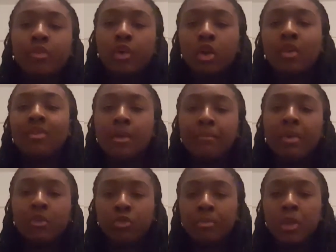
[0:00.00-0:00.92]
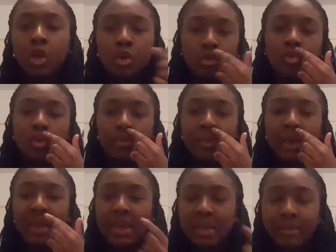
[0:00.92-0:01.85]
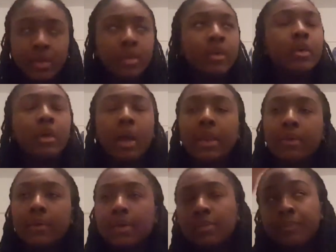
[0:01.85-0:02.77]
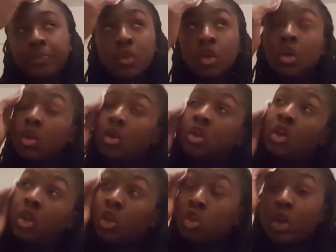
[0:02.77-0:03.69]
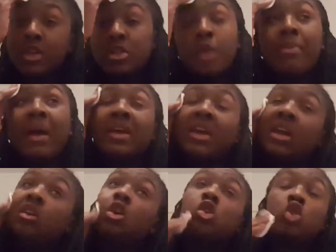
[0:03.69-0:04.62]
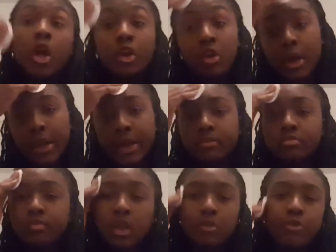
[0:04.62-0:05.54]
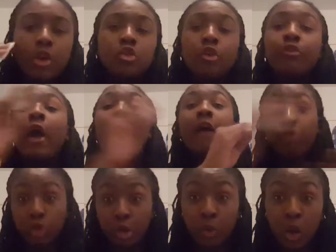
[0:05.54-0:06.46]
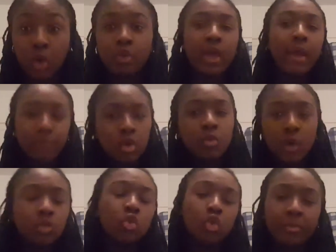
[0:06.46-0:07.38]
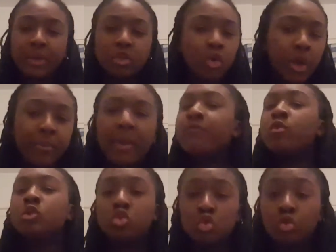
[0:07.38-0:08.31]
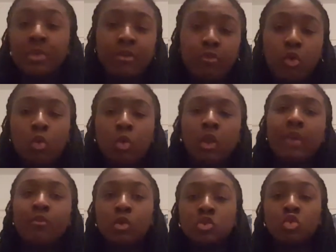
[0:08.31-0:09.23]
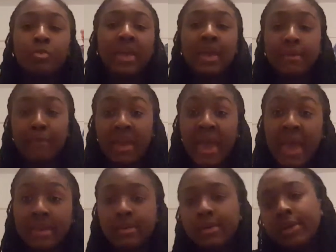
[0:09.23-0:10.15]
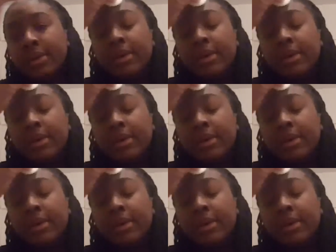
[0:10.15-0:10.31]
If you're going to see blood from your nose, it's going to be here. Anyways, so I started panicking, started crying in front of everyone, because everyone saw me trip, everyone saw me fall, everyone saw me hit my head.